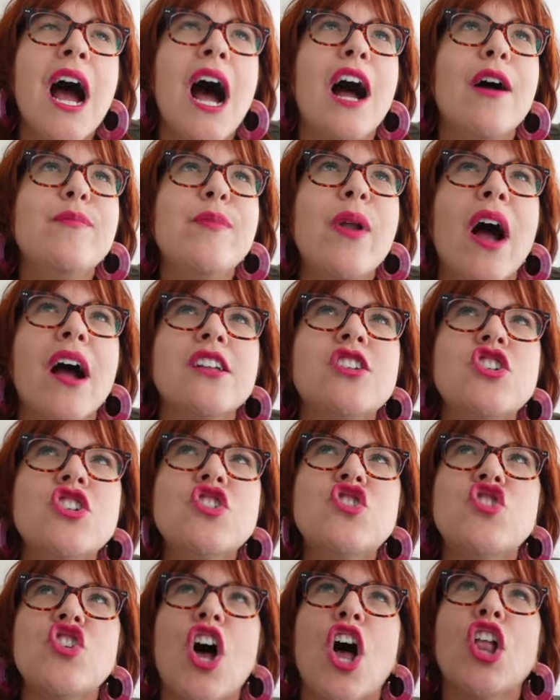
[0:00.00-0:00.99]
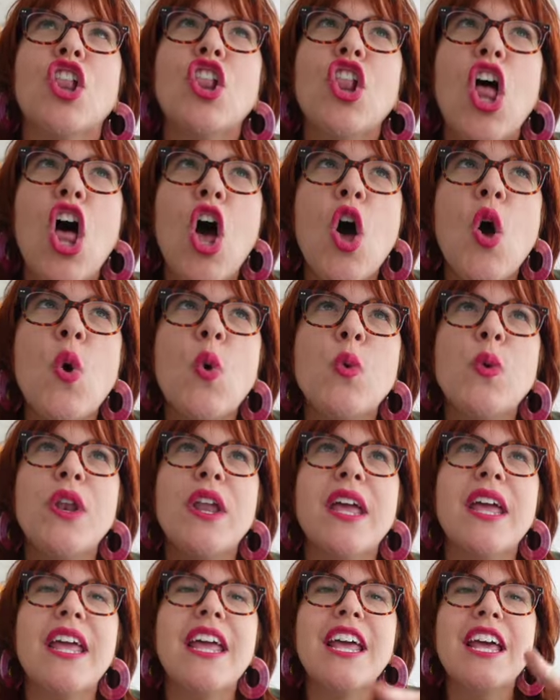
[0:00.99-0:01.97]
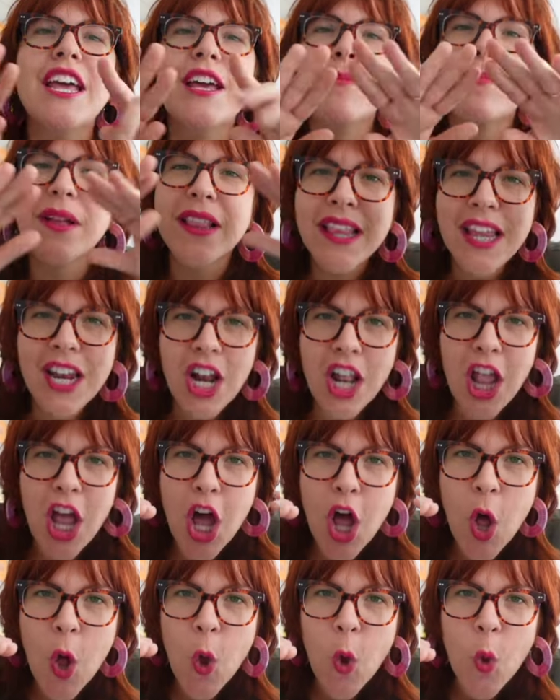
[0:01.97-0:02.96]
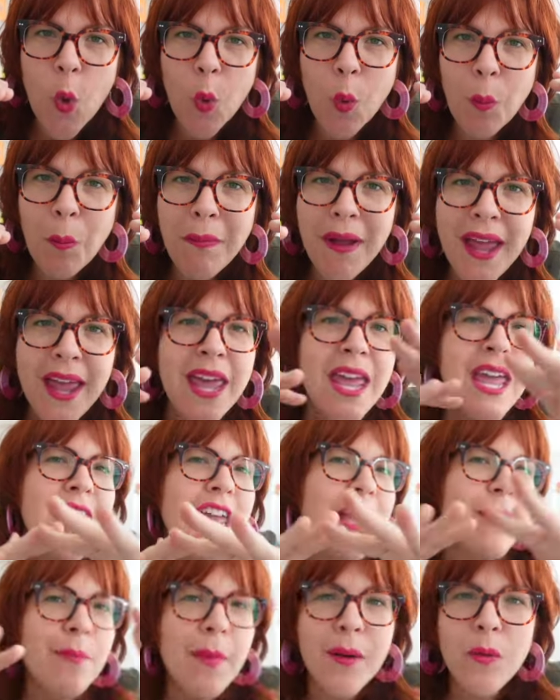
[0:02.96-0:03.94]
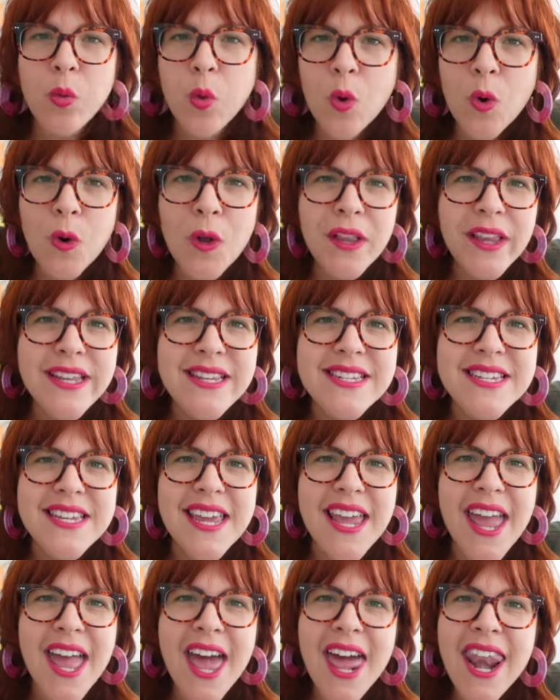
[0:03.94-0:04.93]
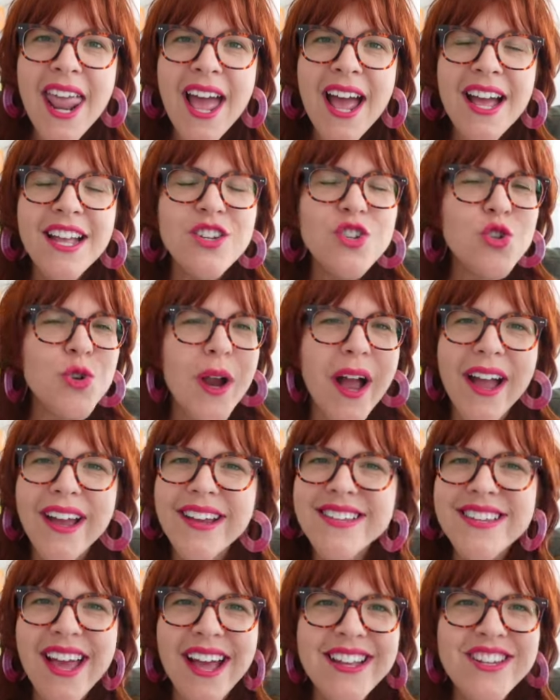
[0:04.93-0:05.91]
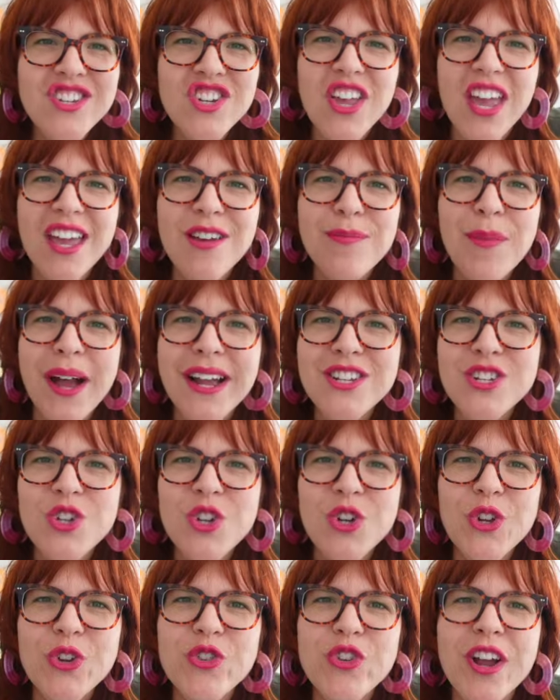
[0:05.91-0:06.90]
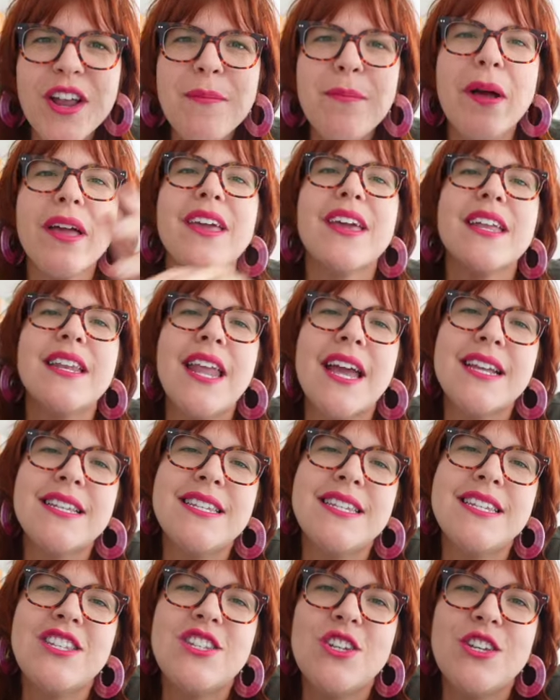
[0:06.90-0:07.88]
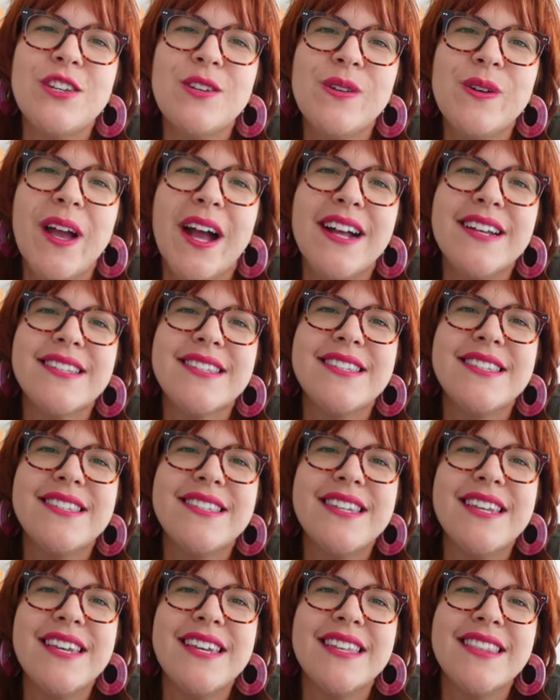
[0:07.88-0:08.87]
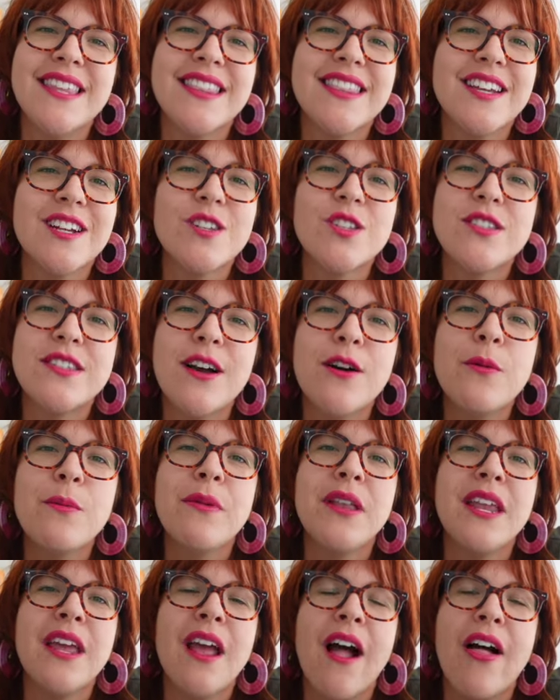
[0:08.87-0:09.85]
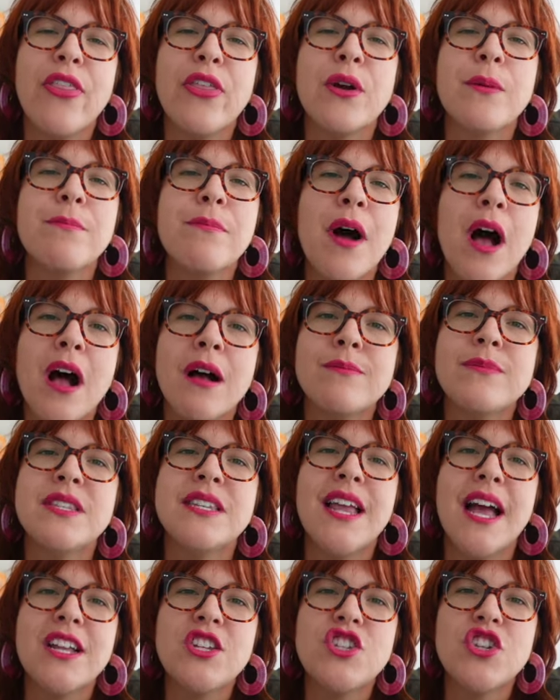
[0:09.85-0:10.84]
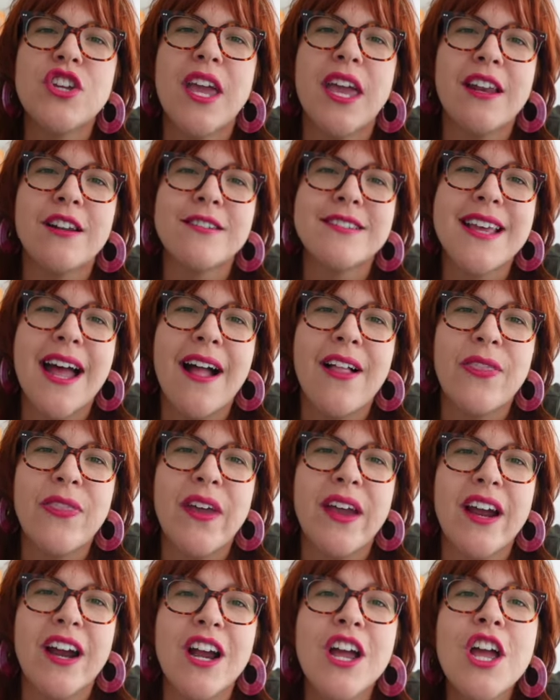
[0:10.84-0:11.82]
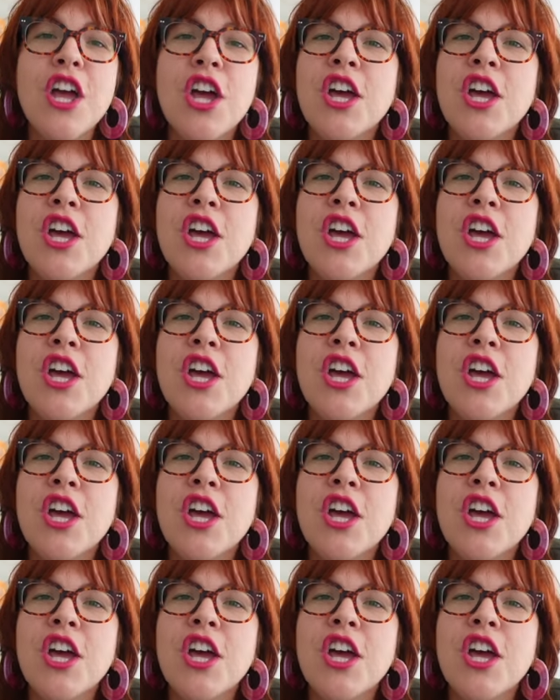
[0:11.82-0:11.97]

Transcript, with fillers: I'm not not just alone in my little home in my rural Indiana trying to educate my children, but connecting to you guys and seeing that there's so many other moms and educators out there